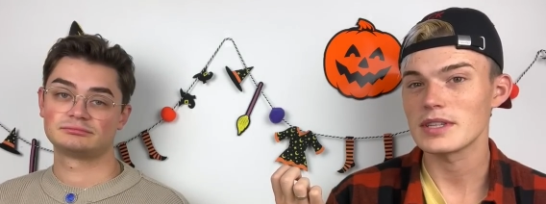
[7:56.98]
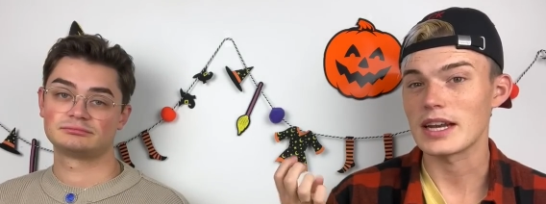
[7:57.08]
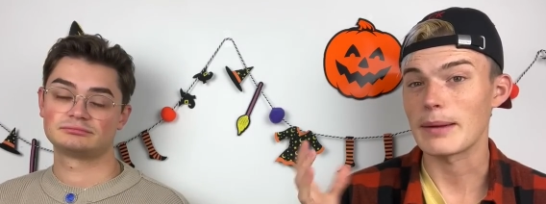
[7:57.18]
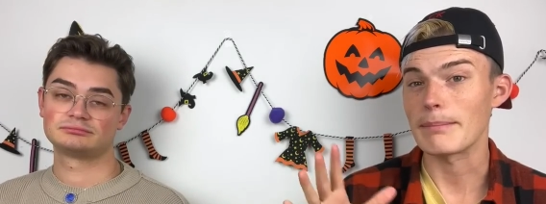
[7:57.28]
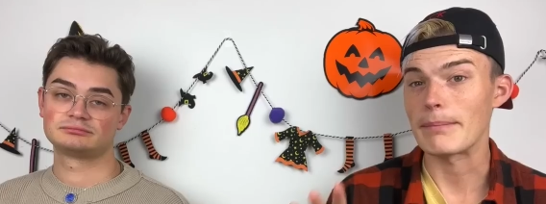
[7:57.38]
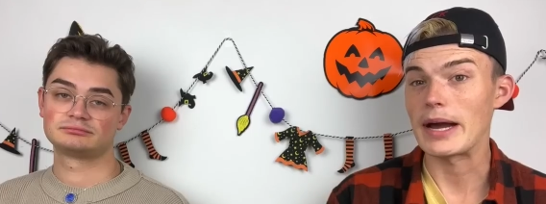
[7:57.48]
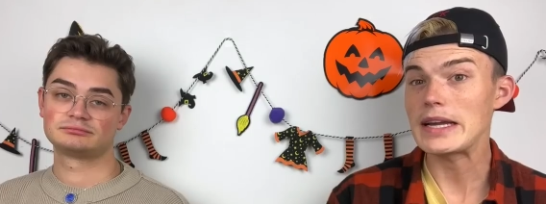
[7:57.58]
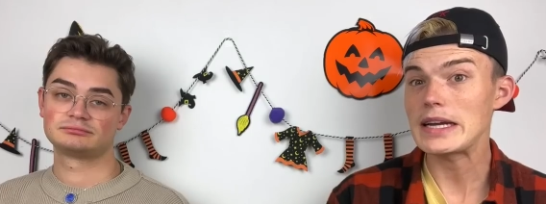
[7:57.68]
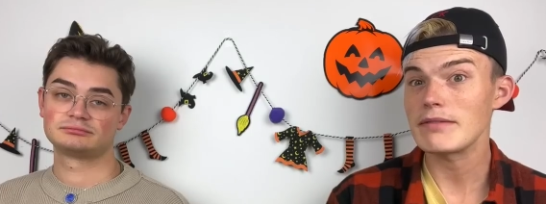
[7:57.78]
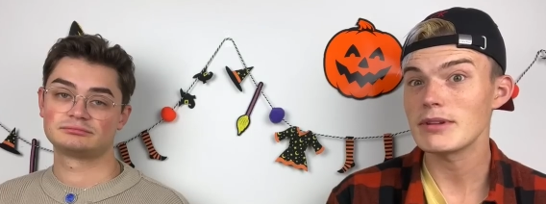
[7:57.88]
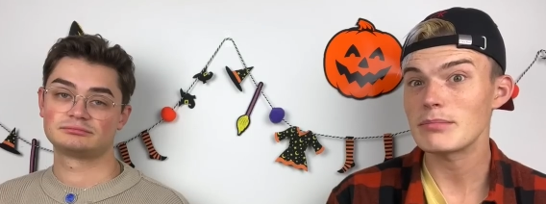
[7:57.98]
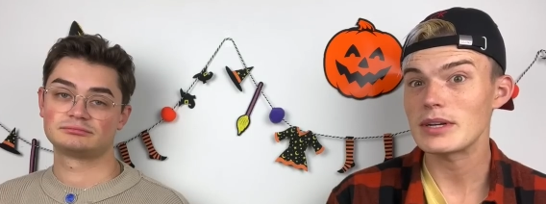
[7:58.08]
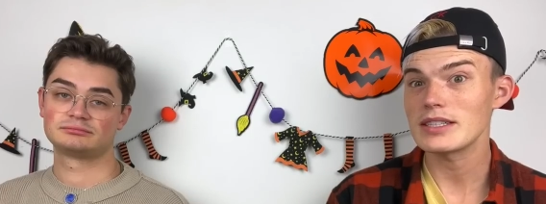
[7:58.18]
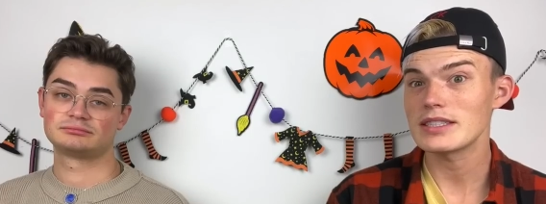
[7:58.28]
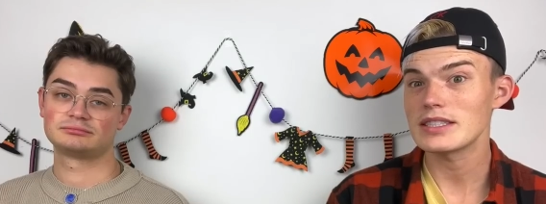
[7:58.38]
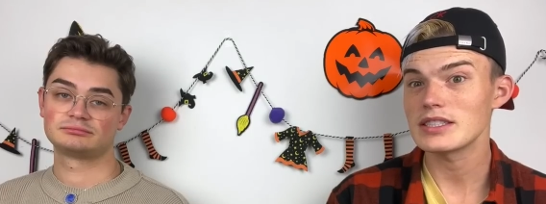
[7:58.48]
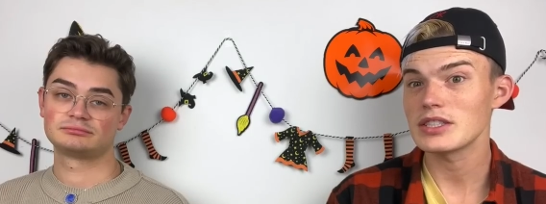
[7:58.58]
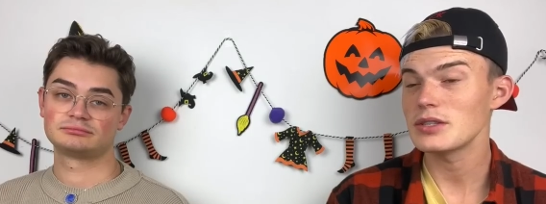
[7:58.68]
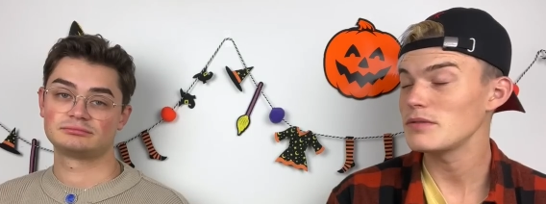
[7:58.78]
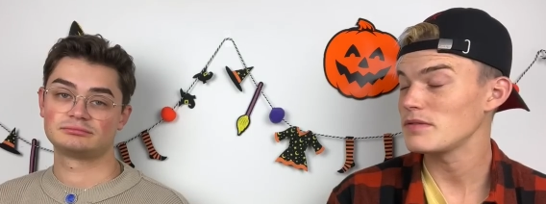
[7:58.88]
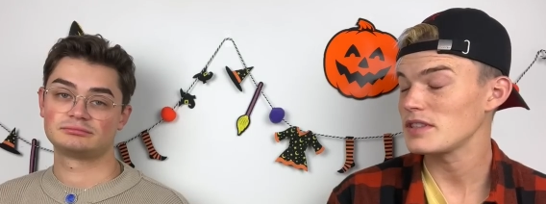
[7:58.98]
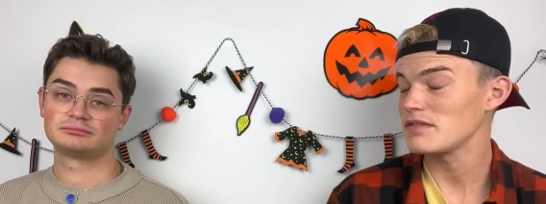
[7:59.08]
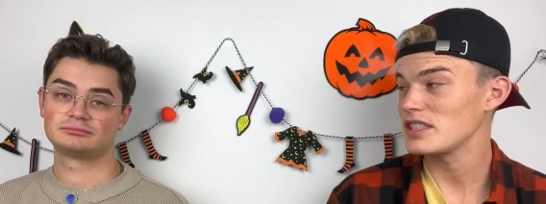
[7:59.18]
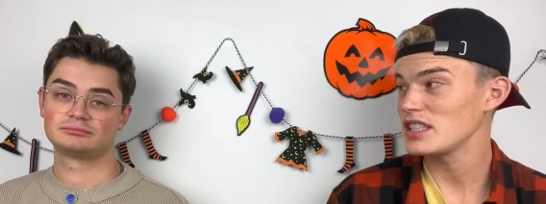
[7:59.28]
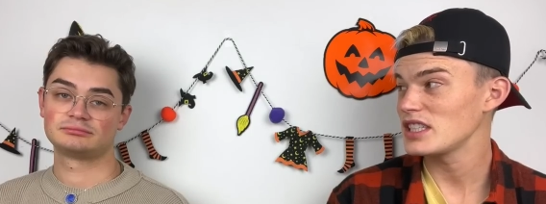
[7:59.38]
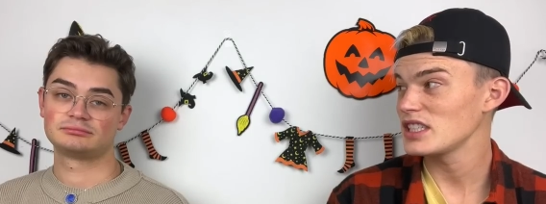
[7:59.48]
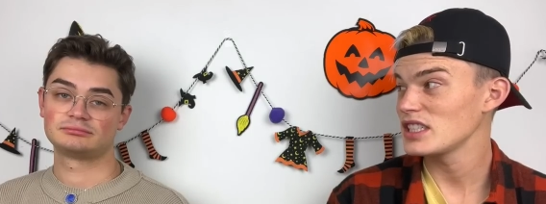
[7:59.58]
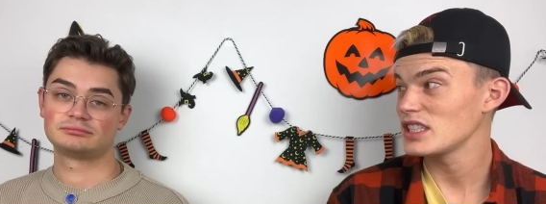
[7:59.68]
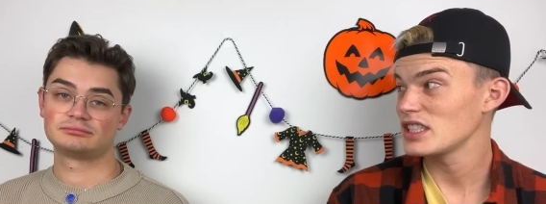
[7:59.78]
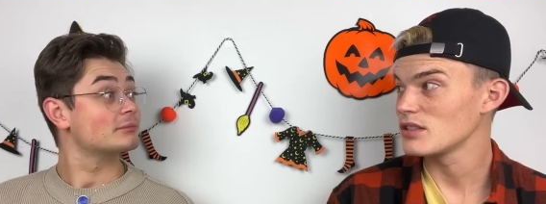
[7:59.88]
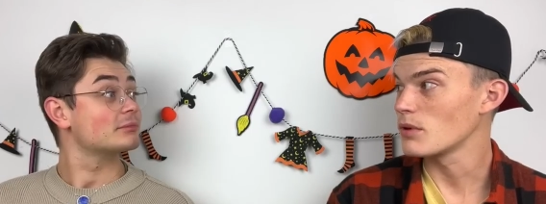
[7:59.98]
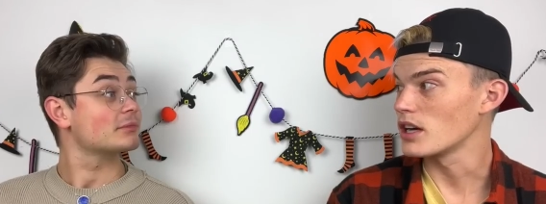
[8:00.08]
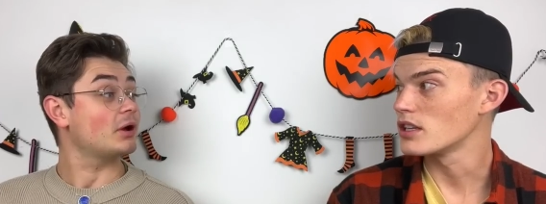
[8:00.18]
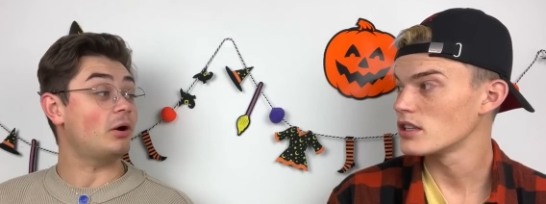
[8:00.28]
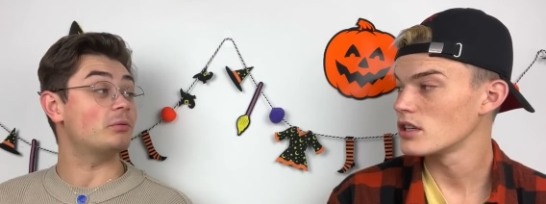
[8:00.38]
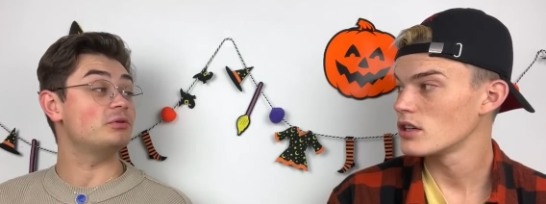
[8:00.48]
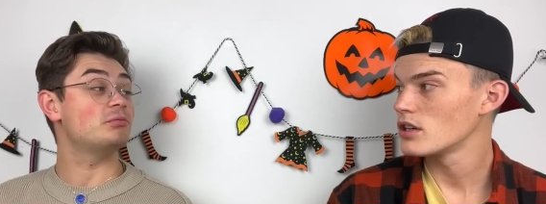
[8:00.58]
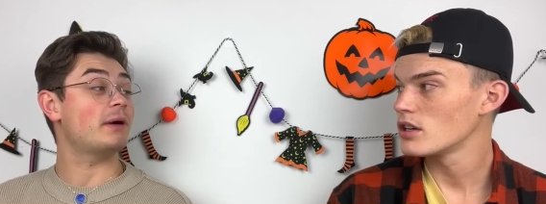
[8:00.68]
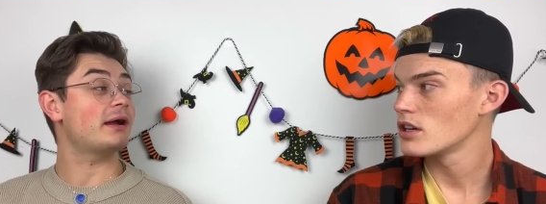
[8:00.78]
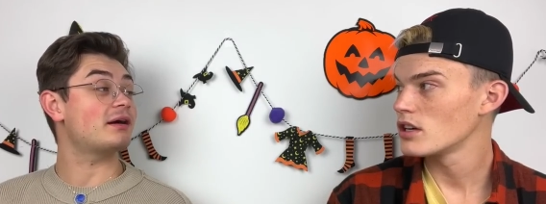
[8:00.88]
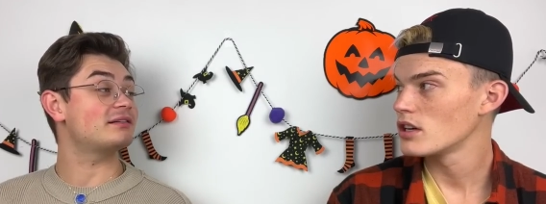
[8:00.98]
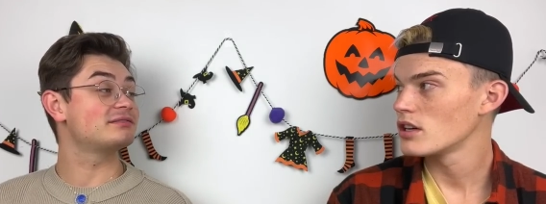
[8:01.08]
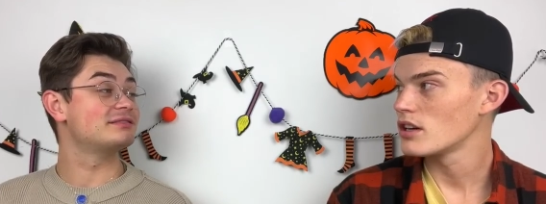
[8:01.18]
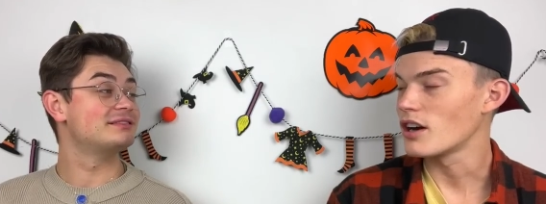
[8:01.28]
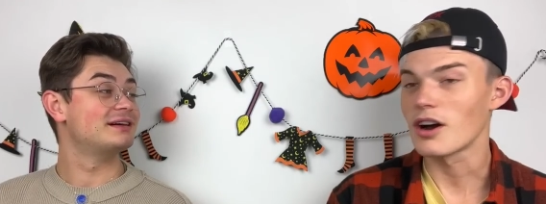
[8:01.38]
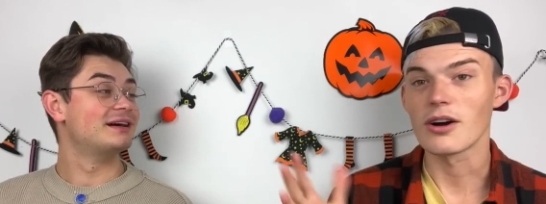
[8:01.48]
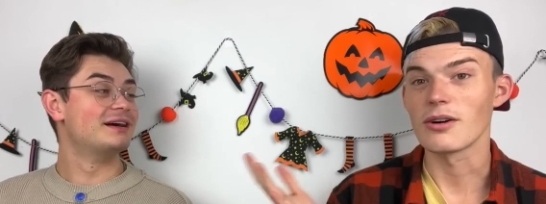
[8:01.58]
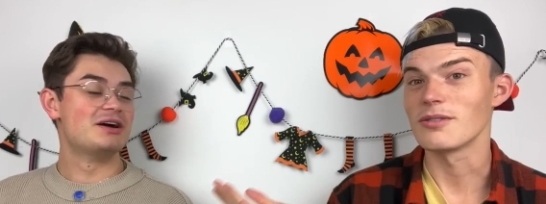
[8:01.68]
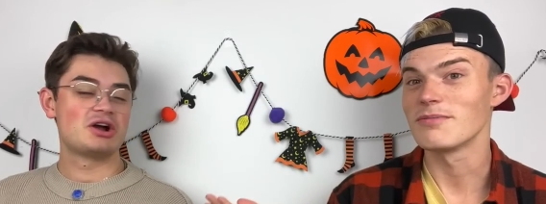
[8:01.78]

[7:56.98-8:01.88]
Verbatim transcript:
Speaker 1: and I might have them priced at $250. What?
Speaker 2: Oh, you way off.
Speaker 1: Oh.